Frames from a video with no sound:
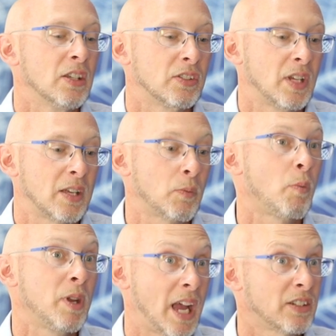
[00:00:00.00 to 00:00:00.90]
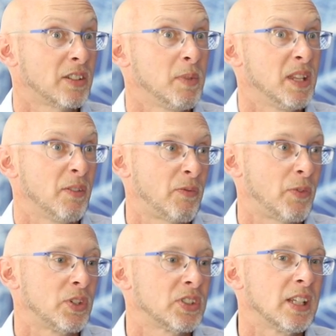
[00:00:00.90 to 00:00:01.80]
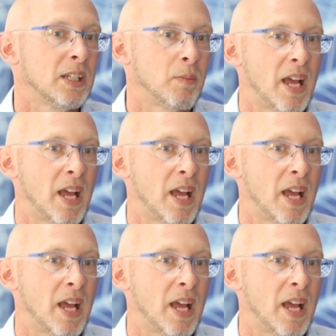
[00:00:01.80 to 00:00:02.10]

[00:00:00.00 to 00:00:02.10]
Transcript: So yeah, we'll actually be the first LEED